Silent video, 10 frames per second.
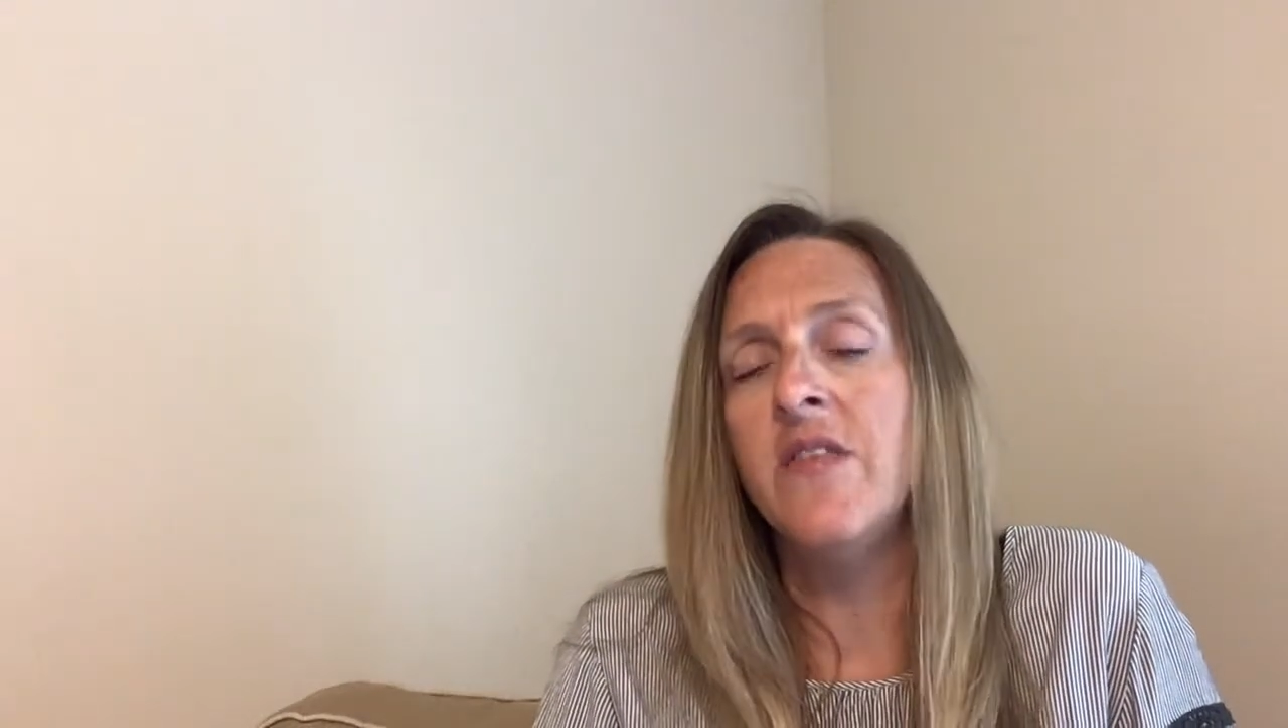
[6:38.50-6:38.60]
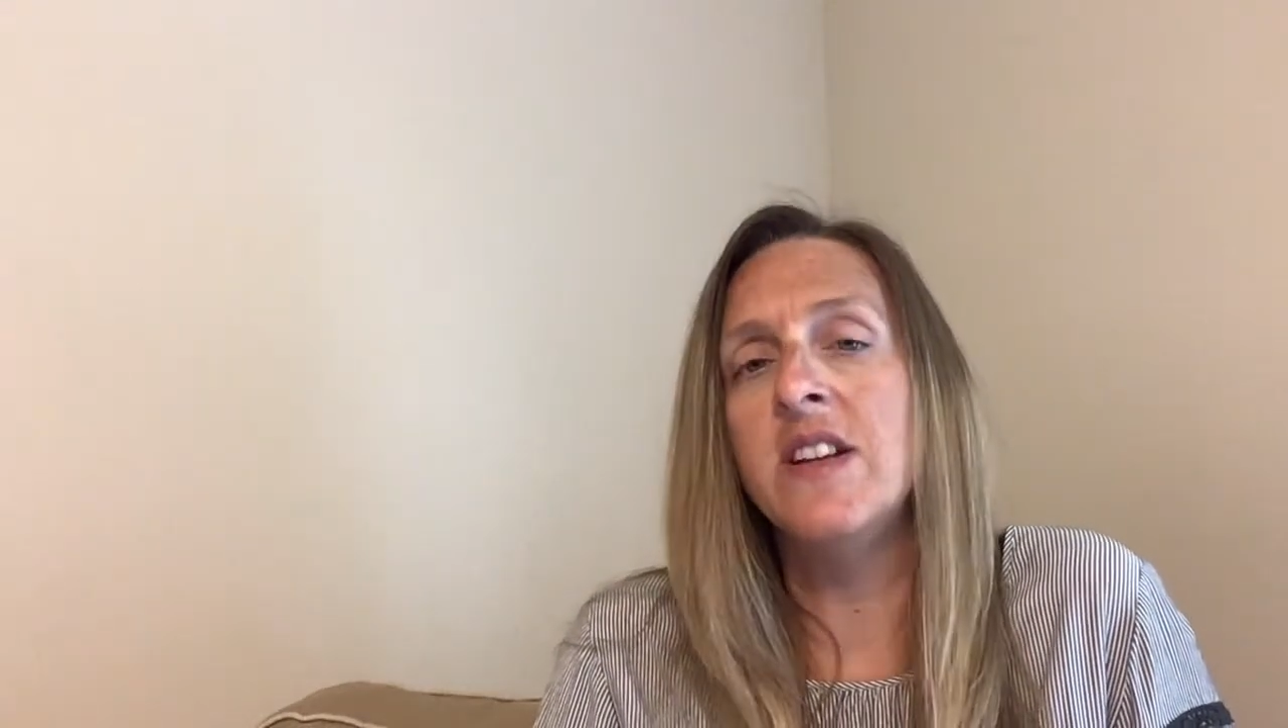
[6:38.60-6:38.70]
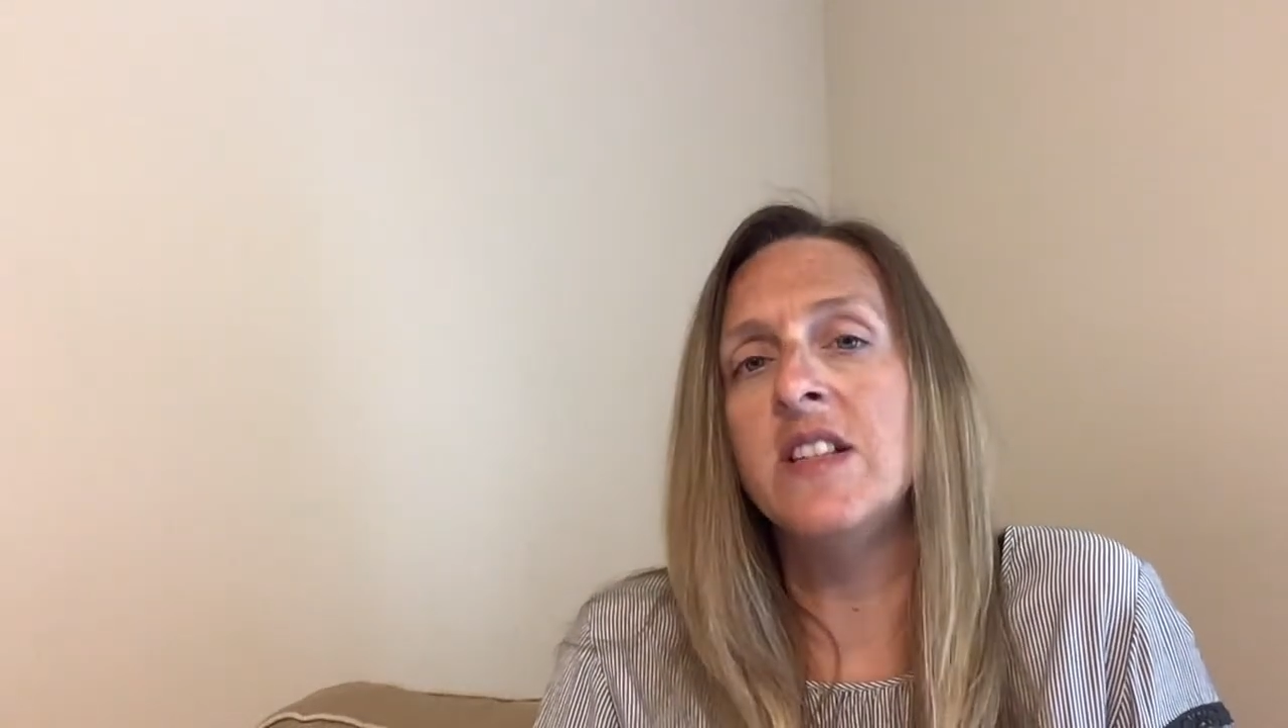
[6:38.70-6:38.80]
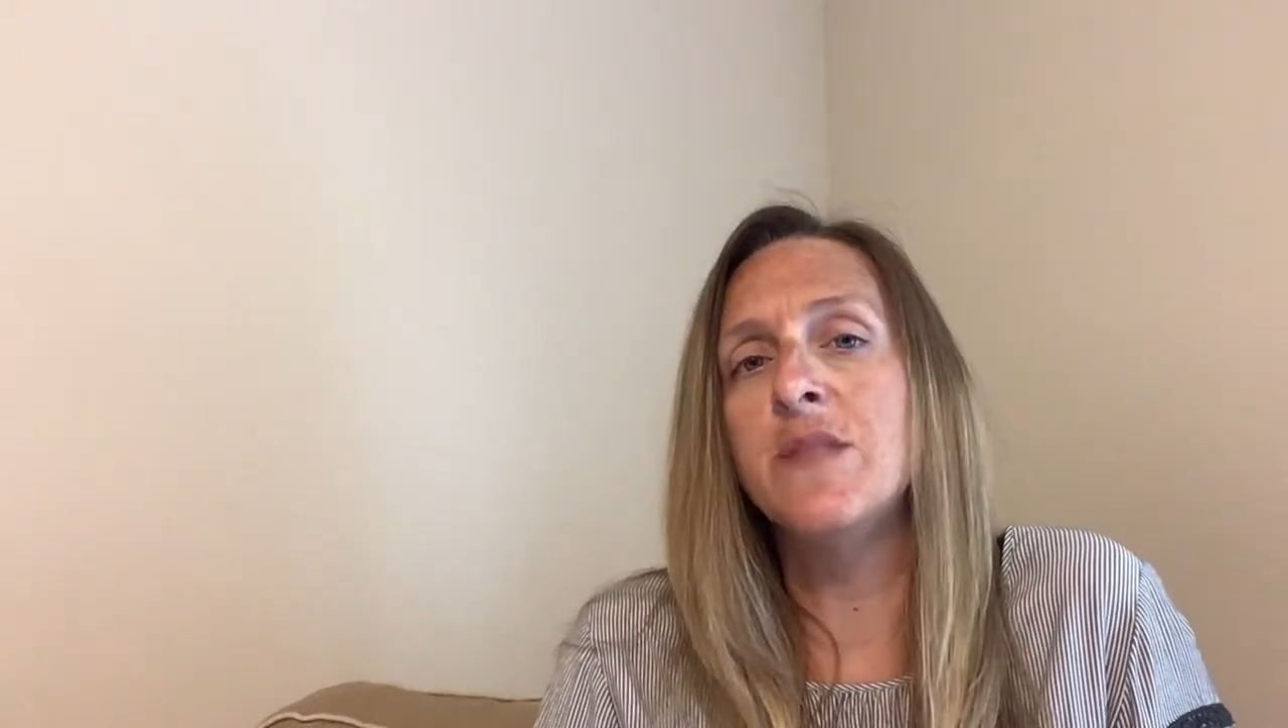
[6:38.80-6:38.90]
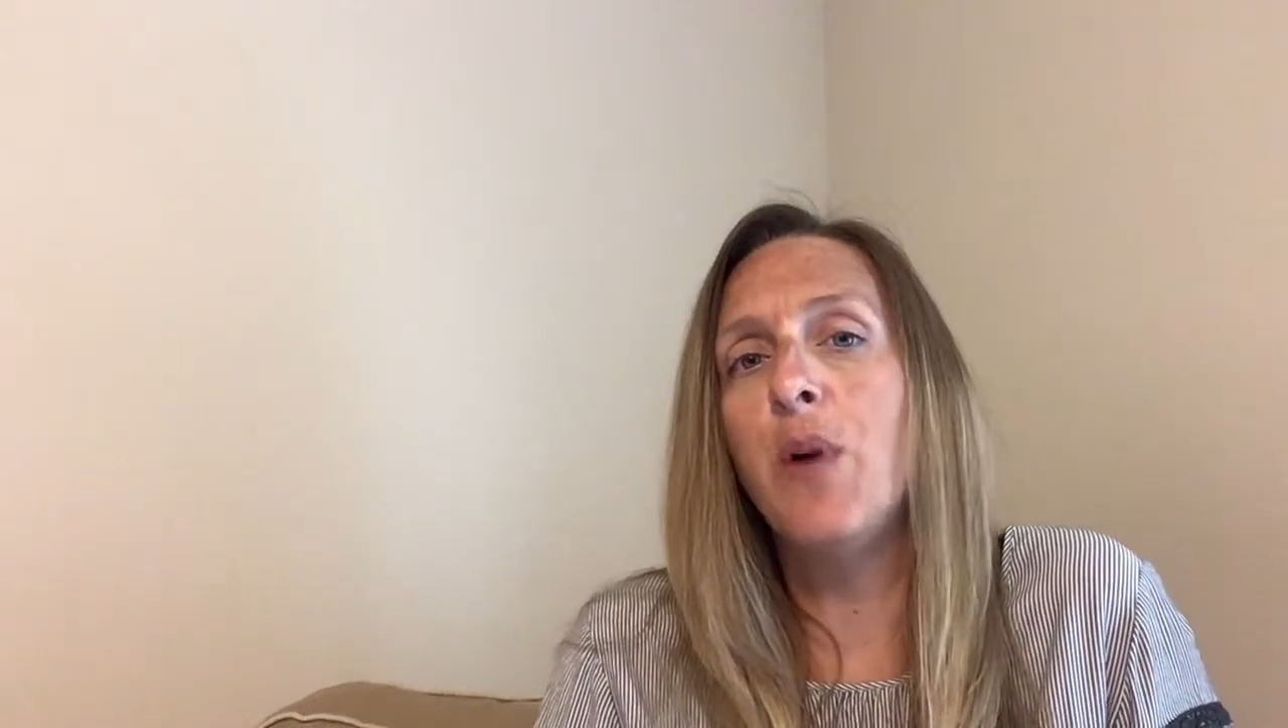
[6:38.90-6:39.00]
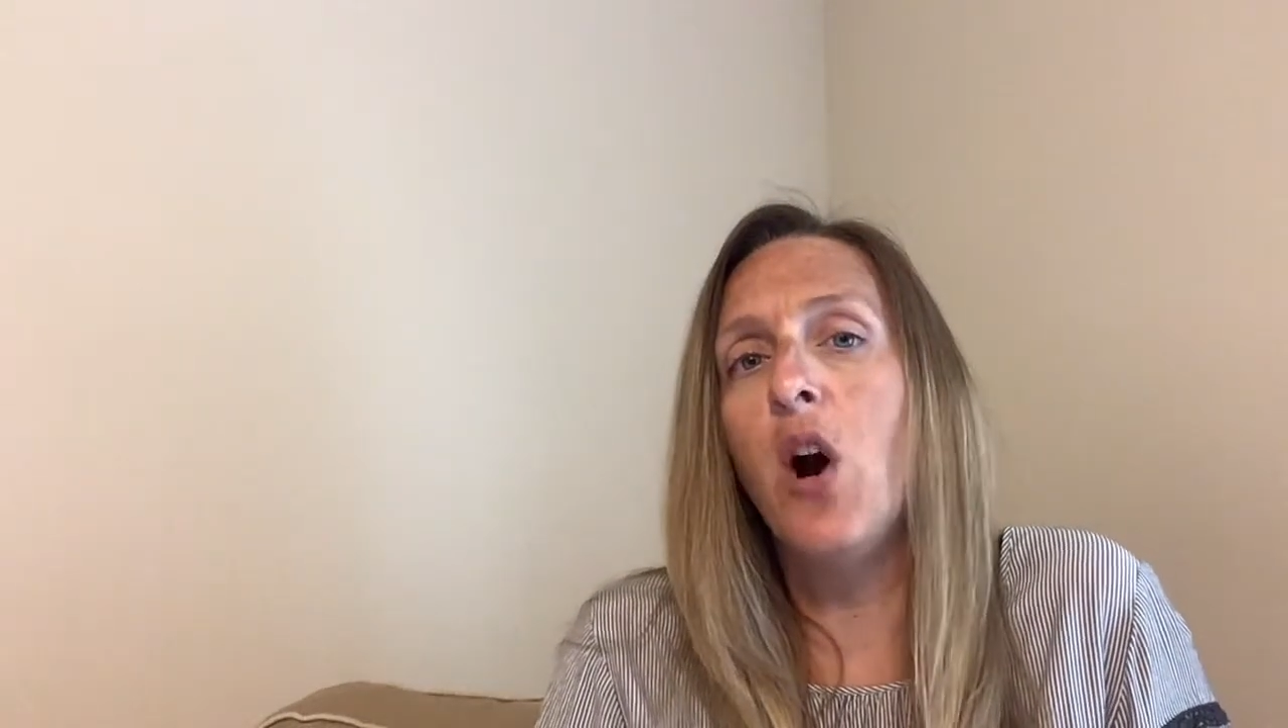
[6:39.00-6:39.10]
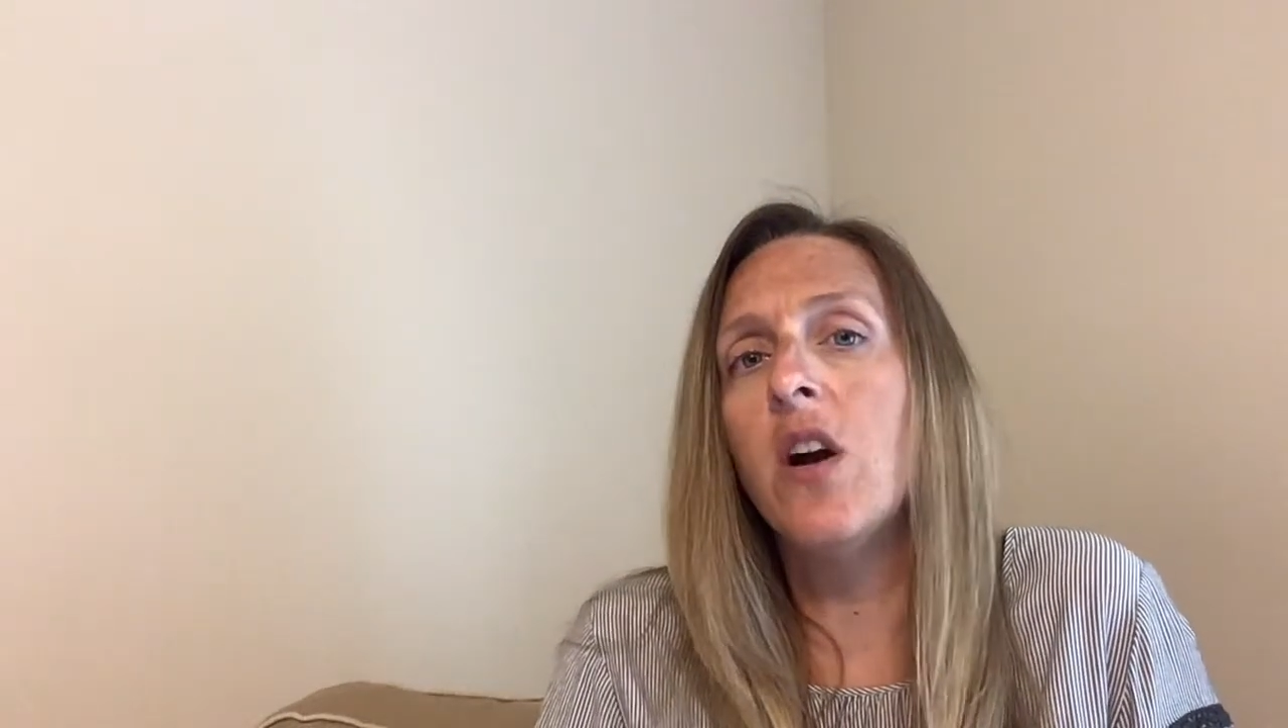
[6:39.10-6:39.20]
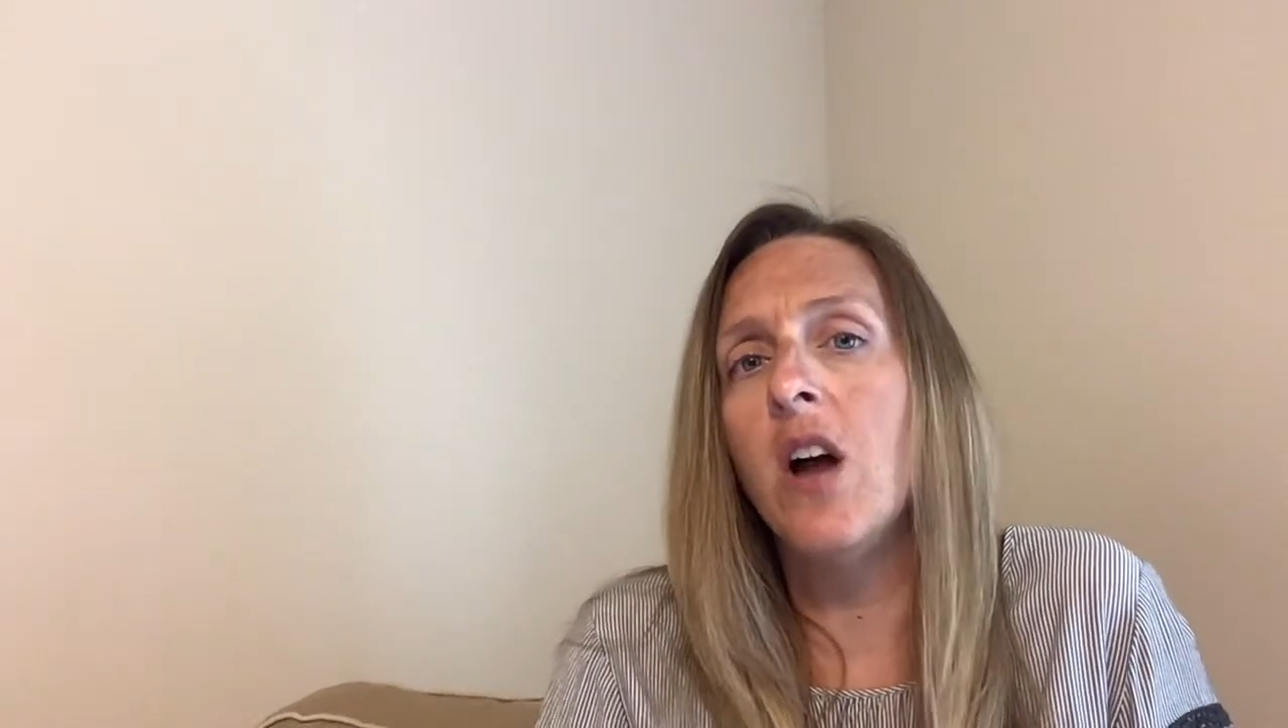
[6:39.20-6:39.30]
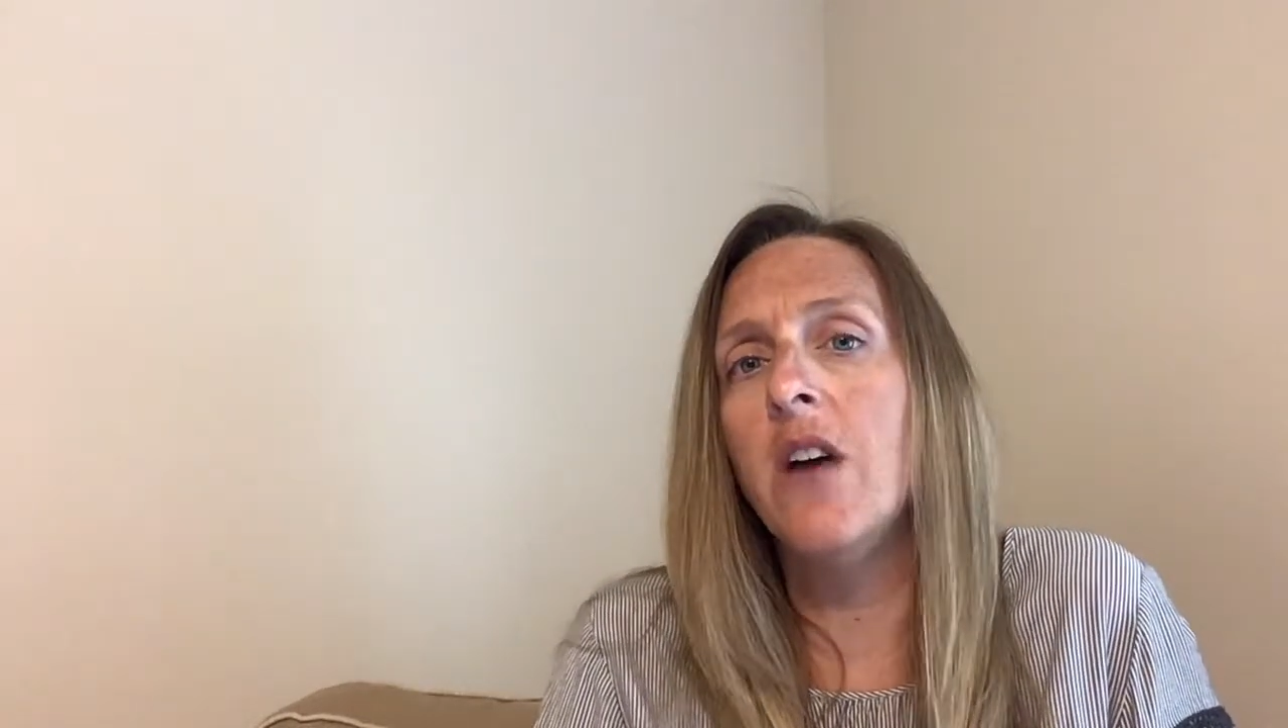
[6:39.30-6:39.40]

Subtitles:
This is part